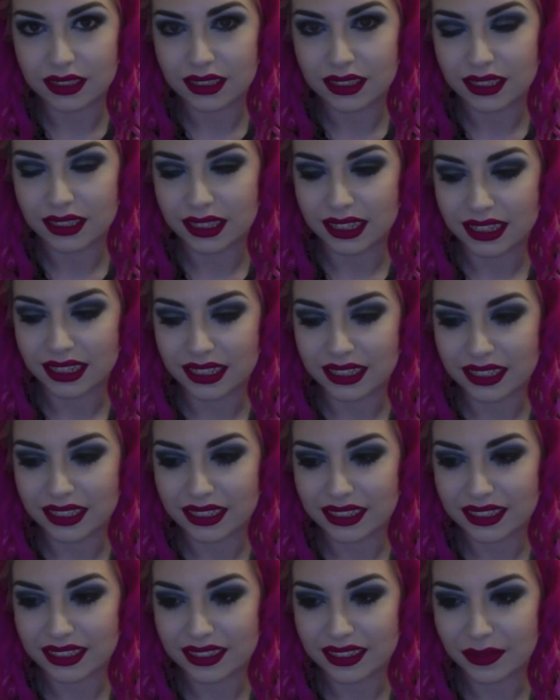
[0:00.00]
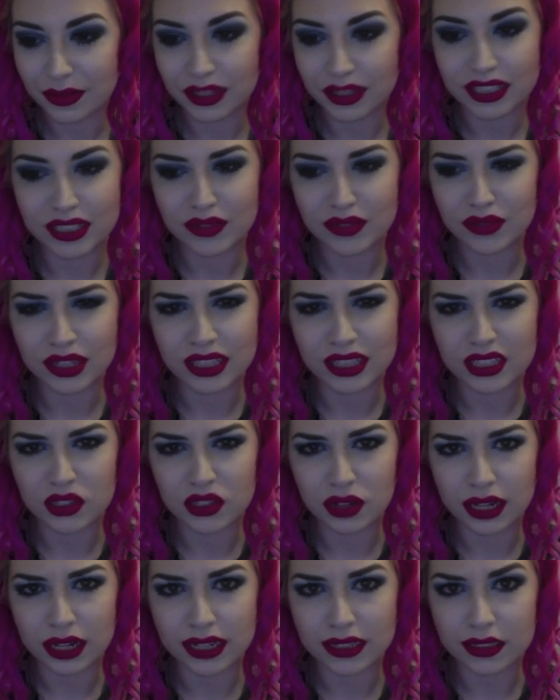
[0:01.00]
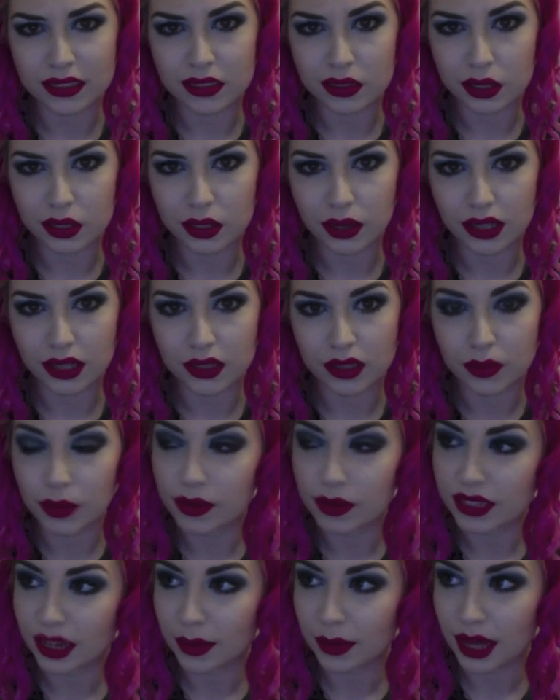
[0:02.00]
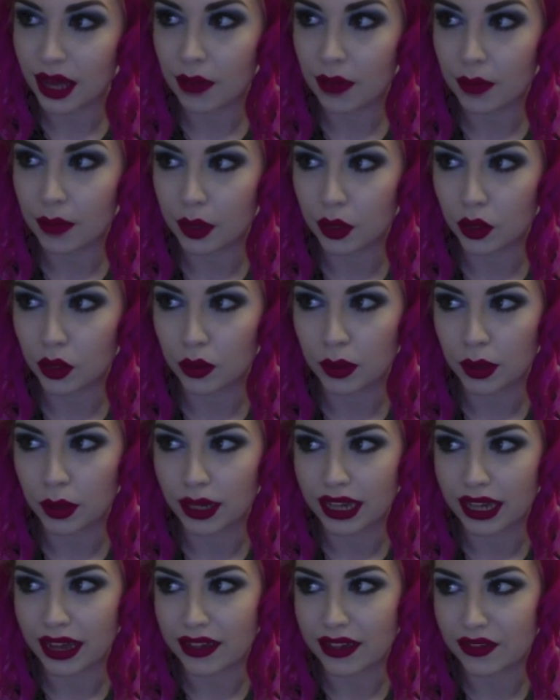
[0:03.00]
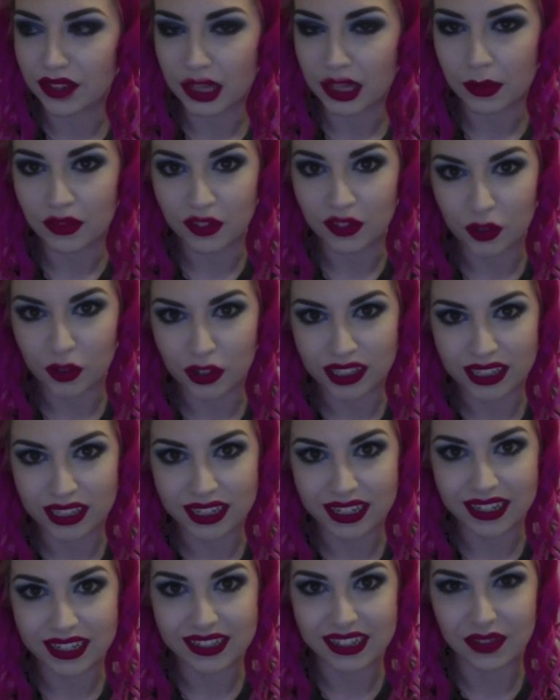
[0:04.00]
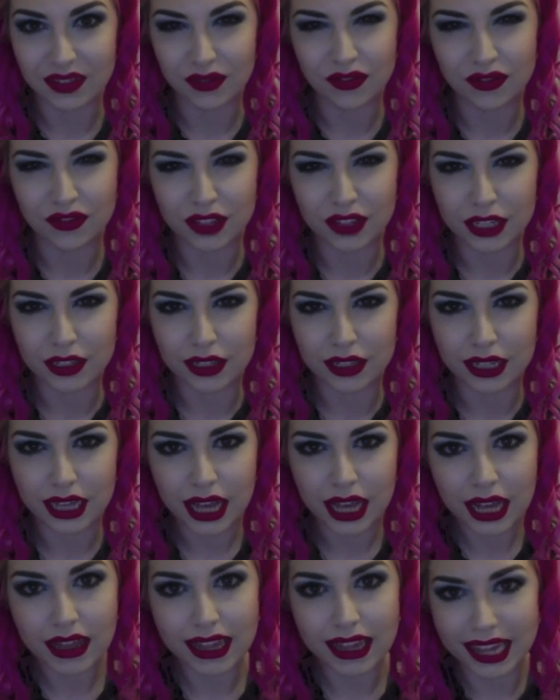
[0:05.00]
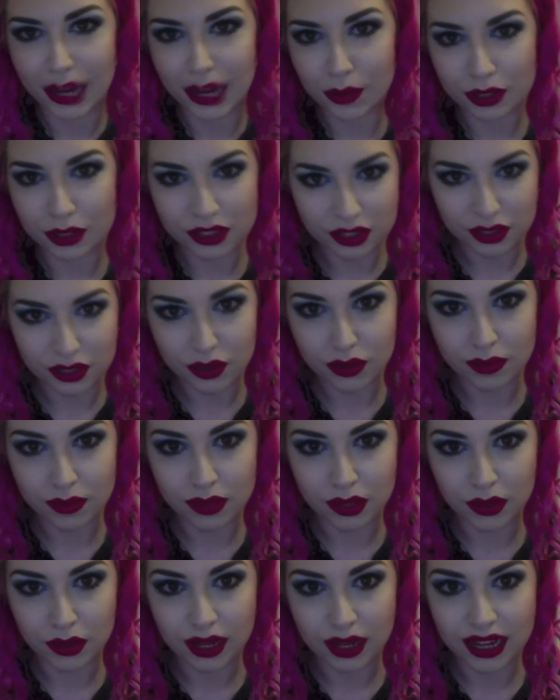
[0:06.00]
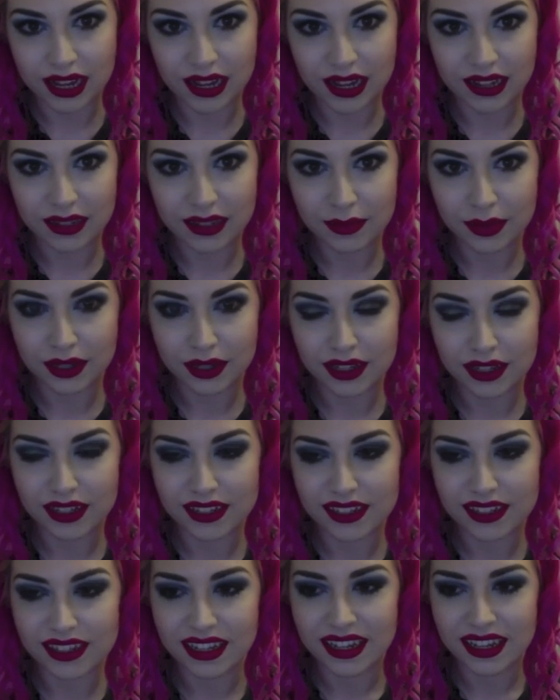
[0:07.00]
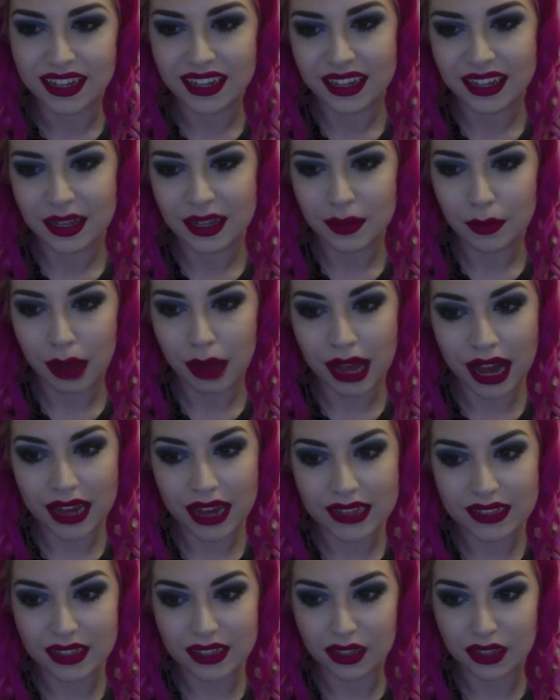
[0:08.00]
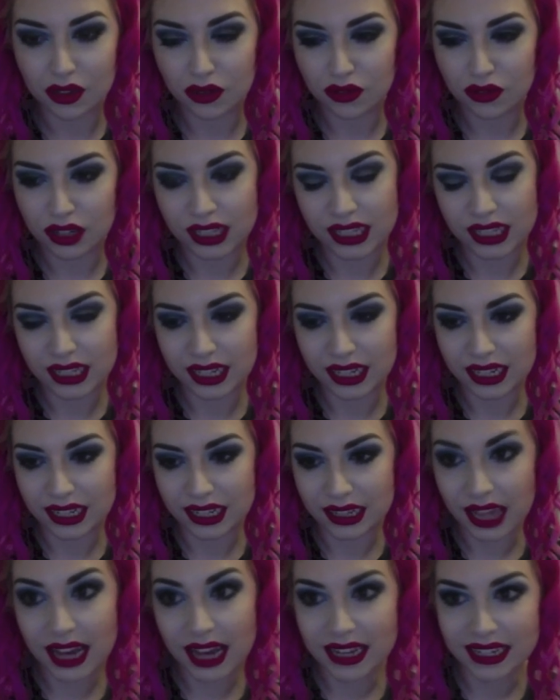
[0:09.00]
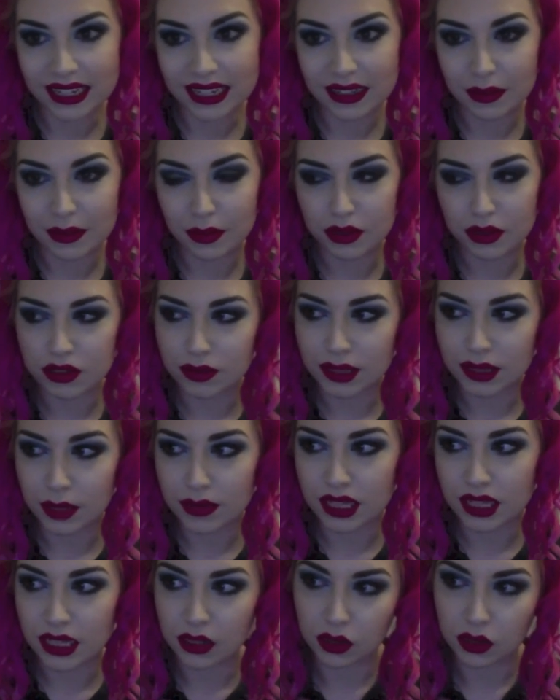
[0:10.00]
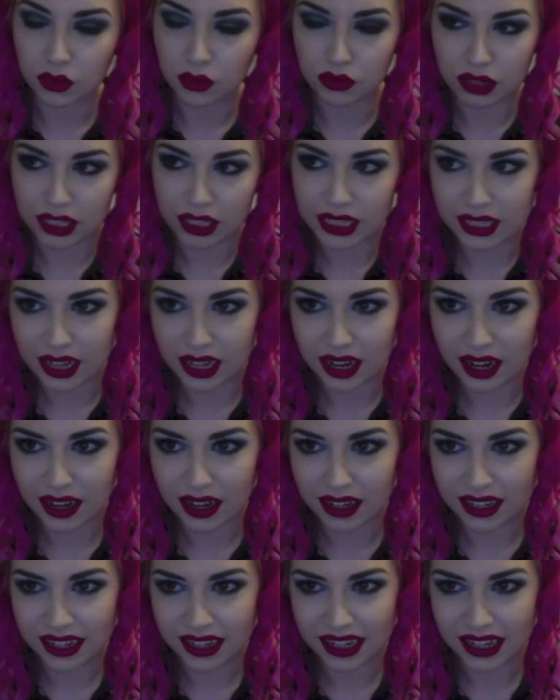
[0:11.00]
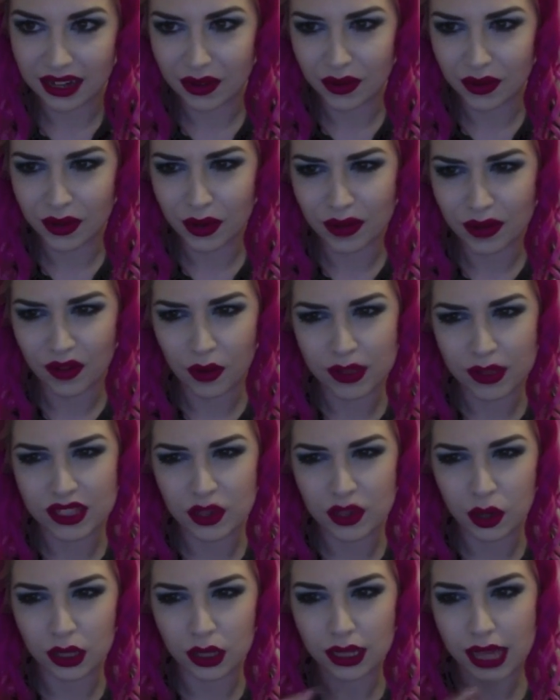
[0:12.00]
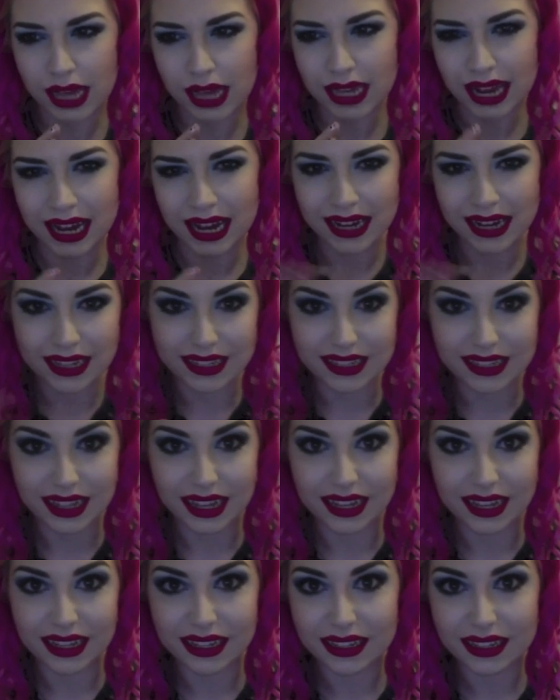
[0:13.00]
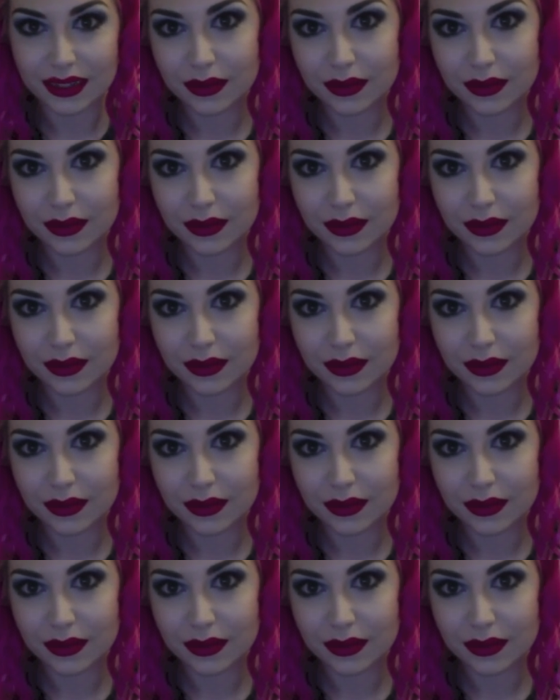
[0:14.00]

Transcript: like, which is really strange, so I should probably dye my hair blue, but I kind of keep avoiding it because I don't feel like I would suit blue hair because my eyes can look really like light, but sometimes they can look really dark. And I don't know, I've always thought light eyes, light